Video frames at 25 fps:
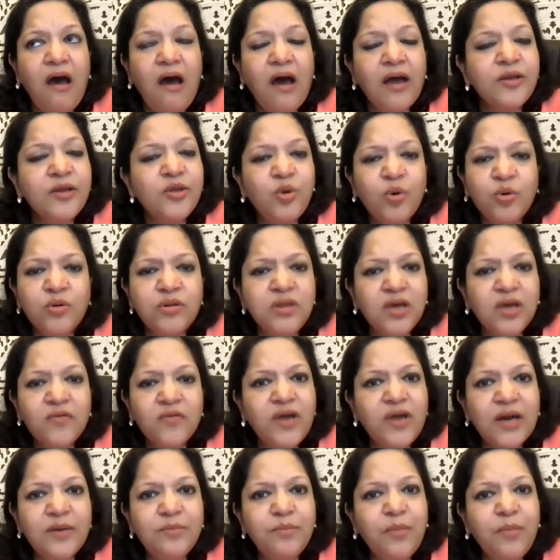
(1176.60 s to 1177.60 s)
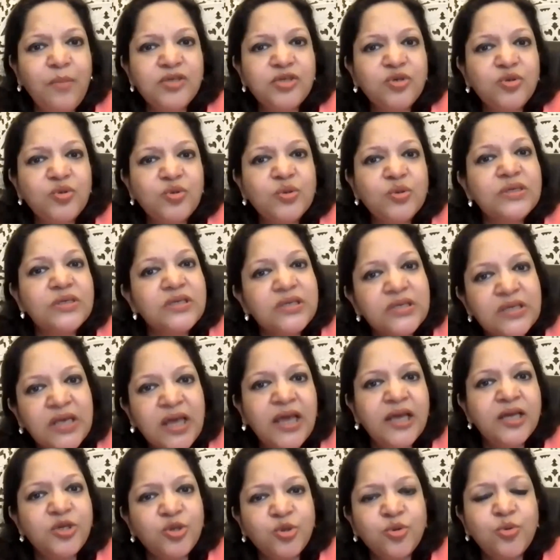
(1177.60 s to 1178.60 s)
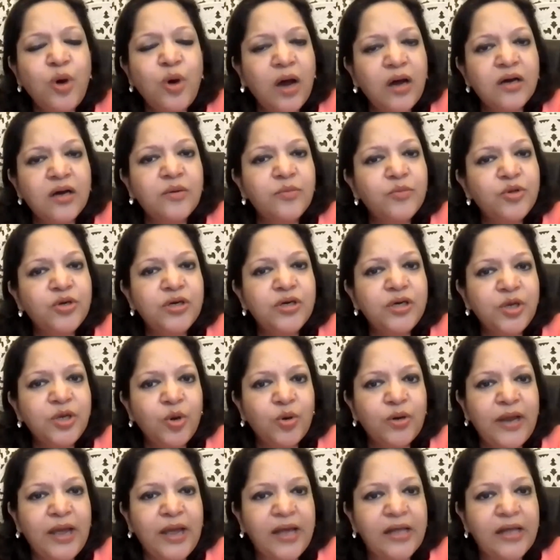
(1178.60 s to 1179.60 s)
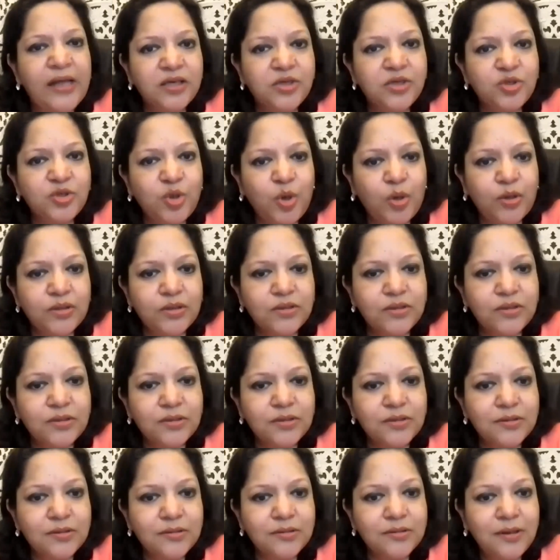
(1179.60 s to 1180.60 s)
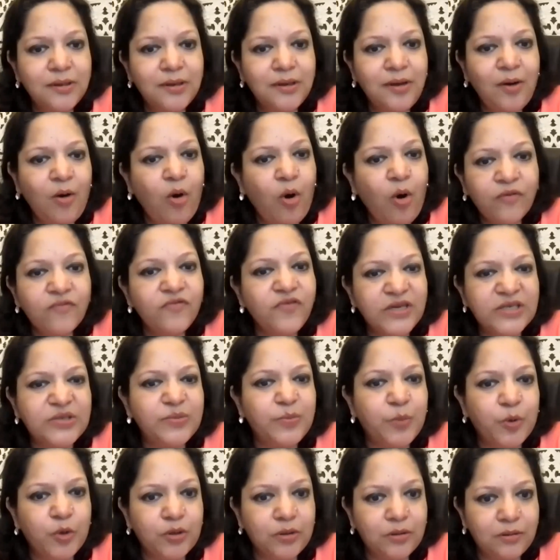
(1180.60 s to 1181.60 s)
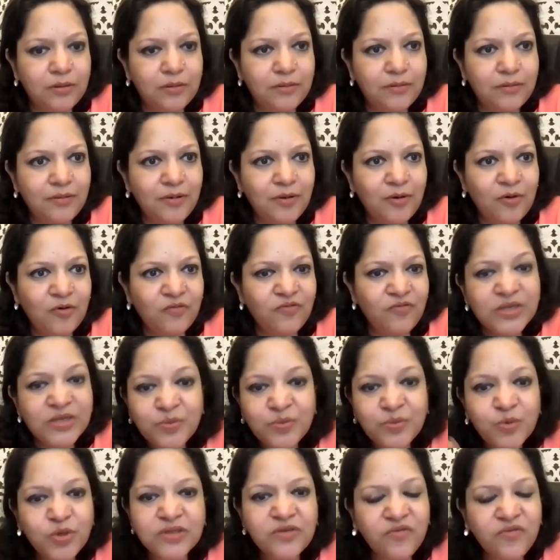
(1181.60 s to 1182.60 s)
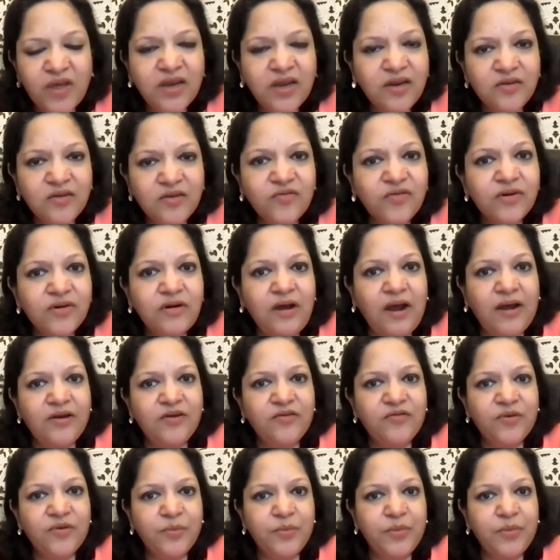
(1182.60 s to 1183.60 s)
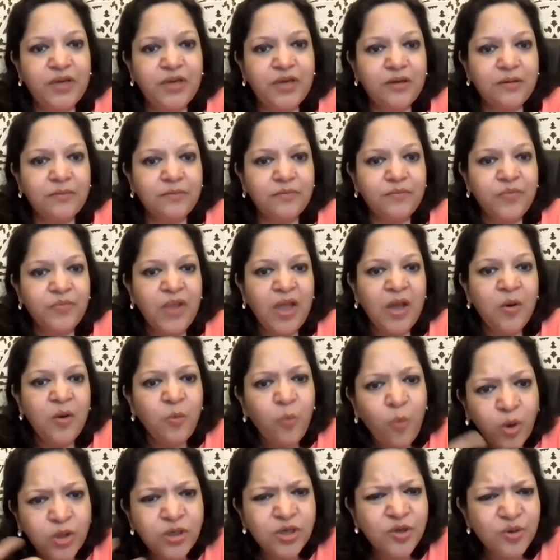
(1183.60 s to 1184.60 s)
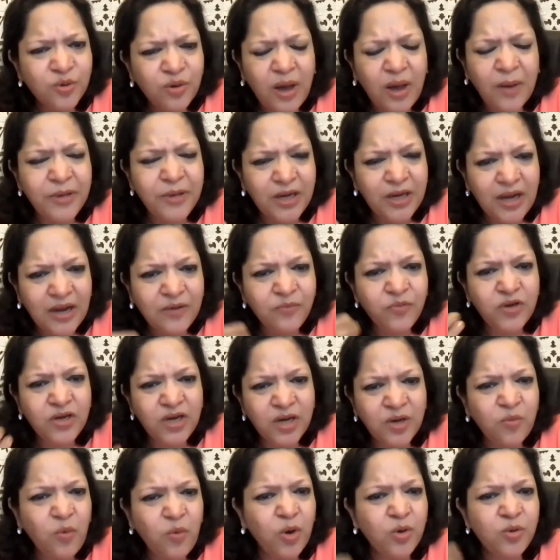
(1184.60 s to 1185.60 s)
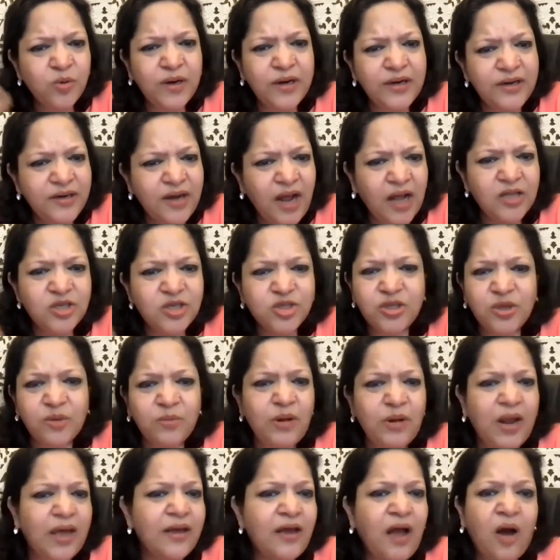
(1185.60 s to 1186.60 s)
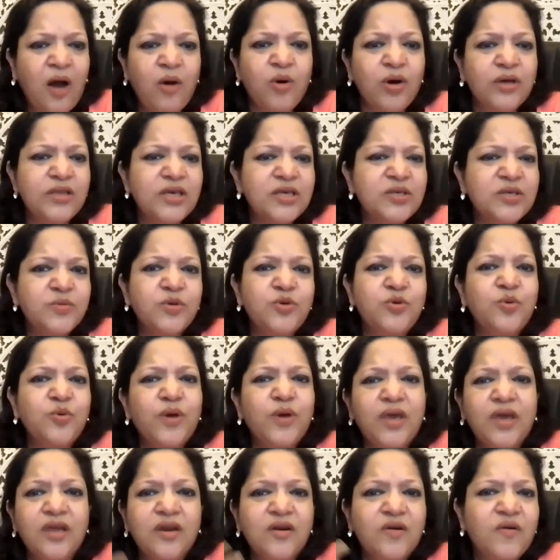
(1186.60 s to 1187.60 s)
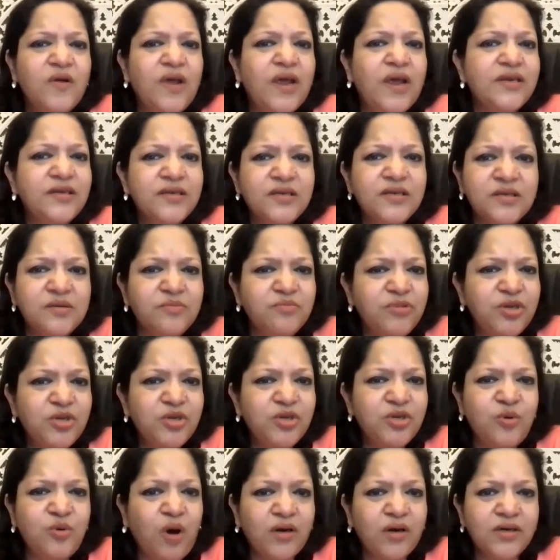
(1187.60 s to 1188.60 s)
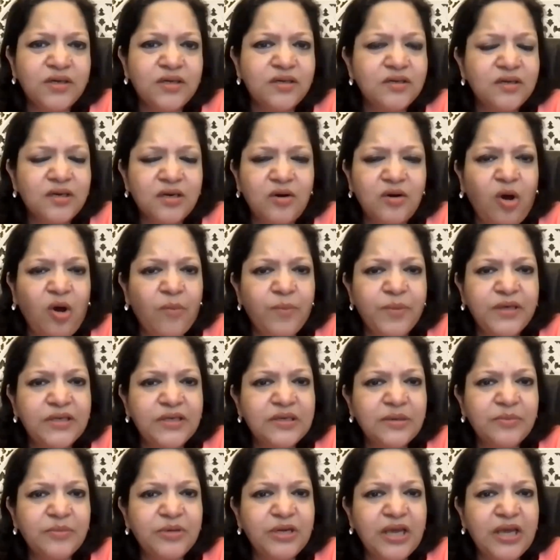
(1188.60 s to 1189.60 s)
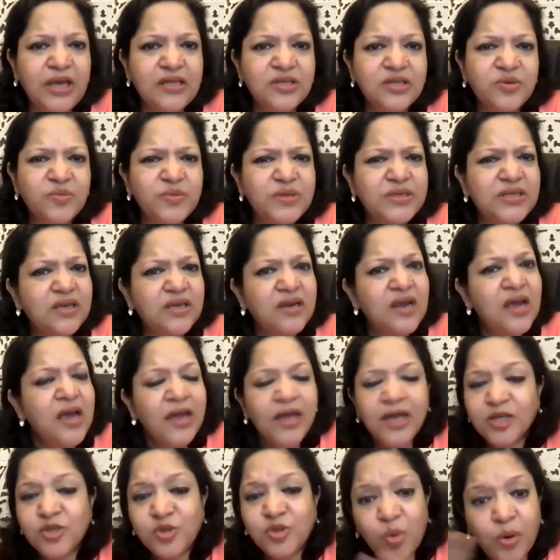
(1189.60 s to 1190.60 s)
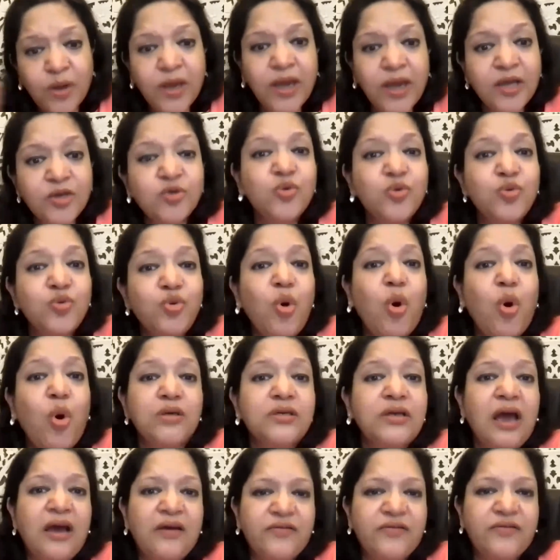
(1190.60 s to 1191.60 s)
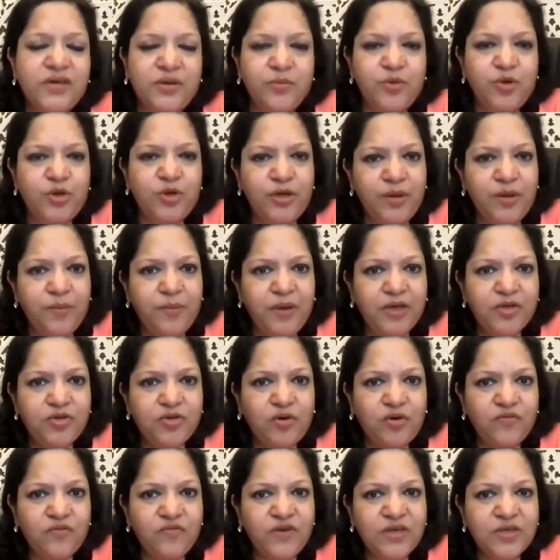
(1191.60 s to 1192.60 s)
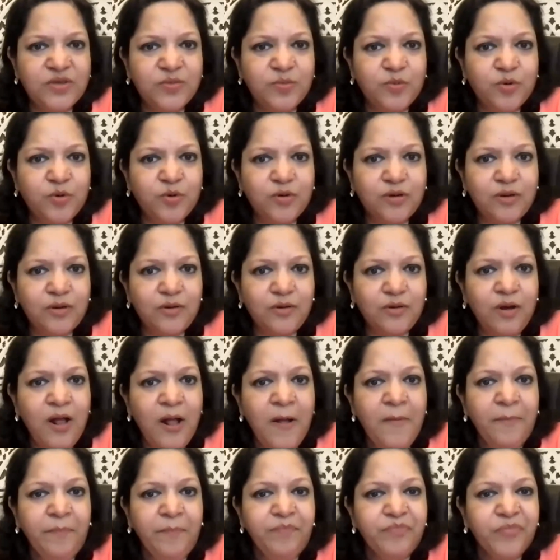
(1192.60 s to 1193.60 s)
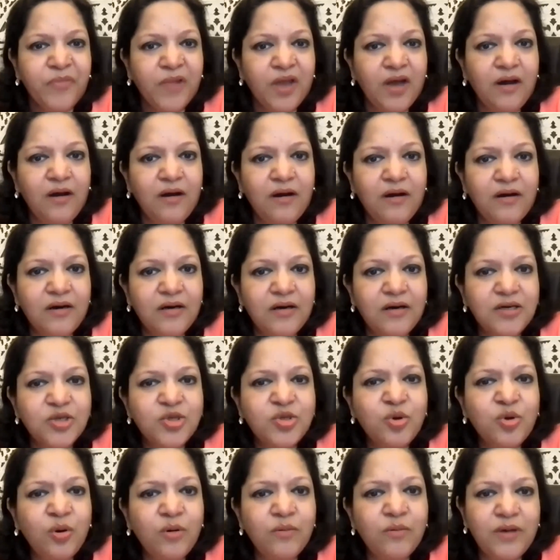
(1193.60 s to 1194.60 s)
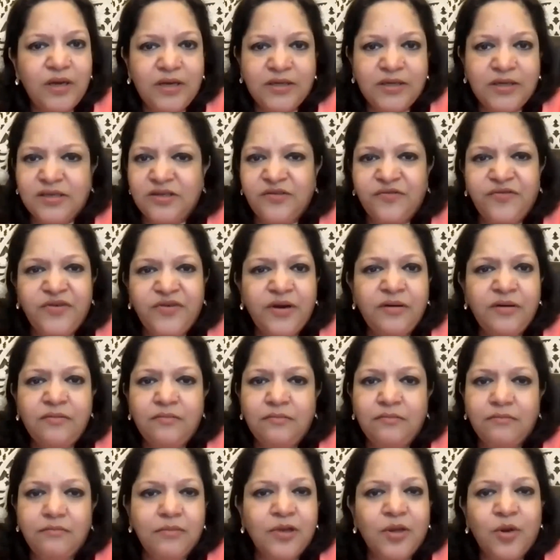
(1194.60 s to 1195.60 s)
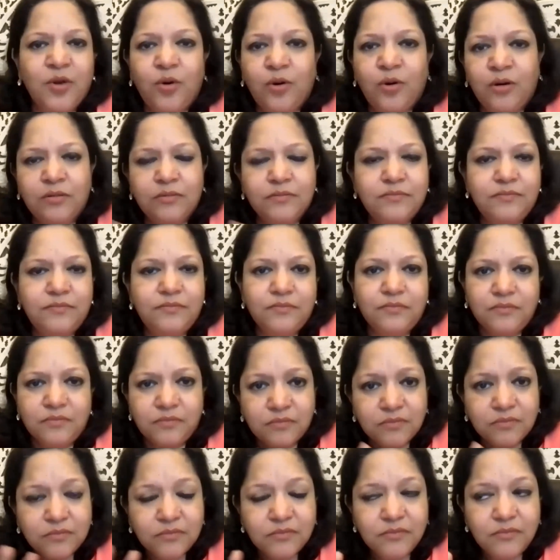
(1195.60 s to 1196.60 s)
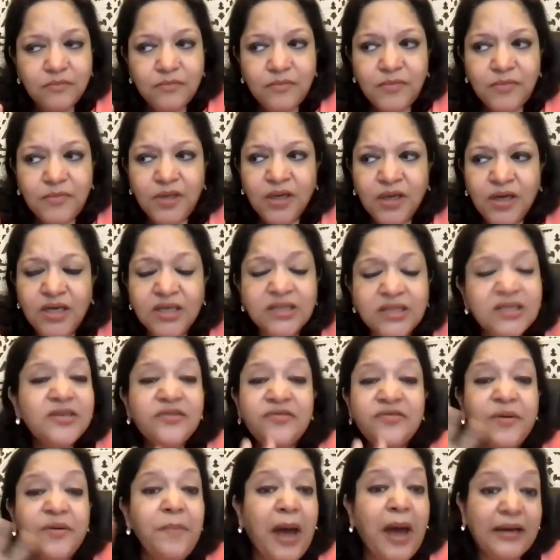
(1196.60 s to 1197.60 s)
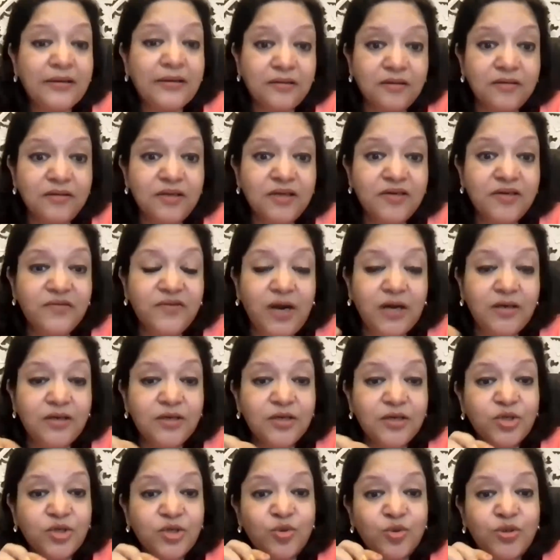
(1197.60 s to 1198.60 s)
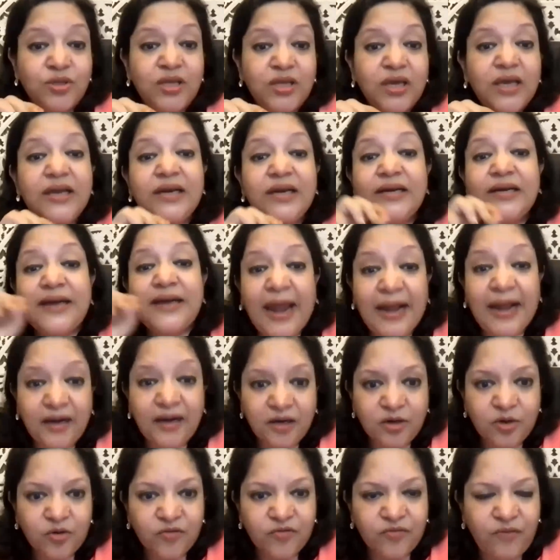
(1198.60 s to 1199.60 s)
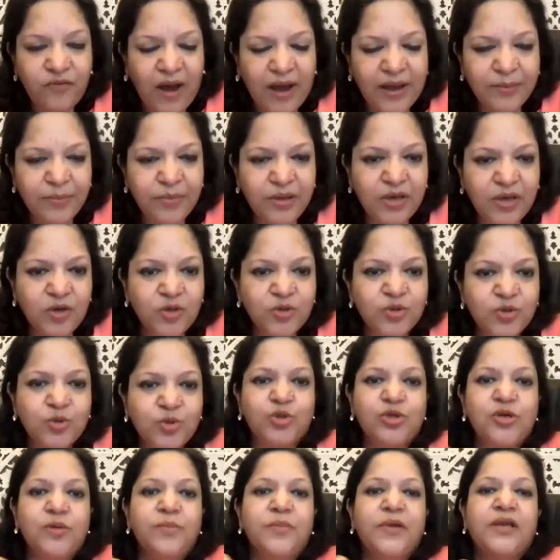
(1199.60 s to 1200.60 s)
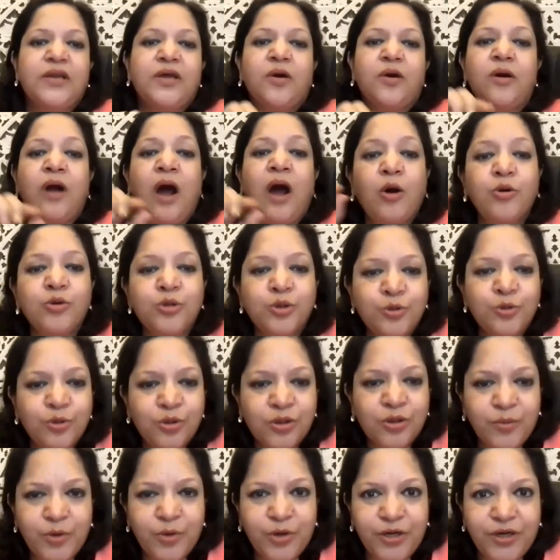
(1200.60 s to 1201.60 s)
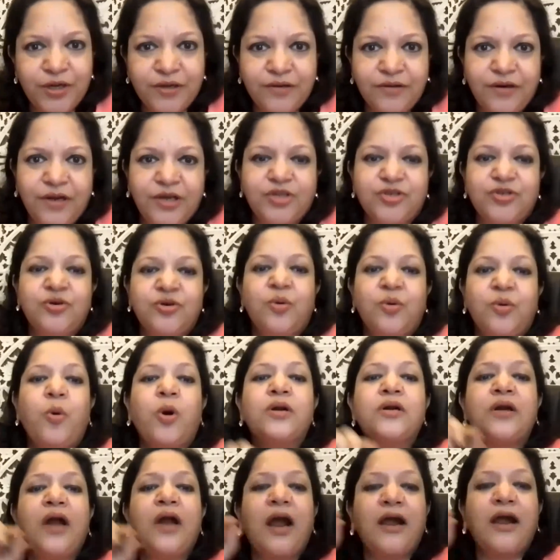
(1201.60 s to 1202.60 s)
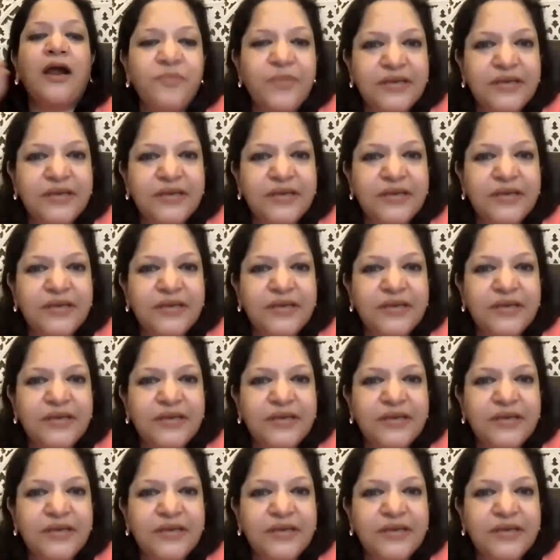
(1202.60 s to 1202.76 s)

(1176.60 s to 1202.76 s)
I don't think we had much to say to our community on health insurance on Facebook. You know, Facebook is a very different kind of a medium. What are you, I mean, and we didn't want to indulge them like how others were doing in creating some Me Too content and copying somebody else. So we said, it's okay to not have the community page on Facebook, you know. So it's a different, you know, it's a different matter that we understood the intent of why being on social media or how to do community creation or what kind of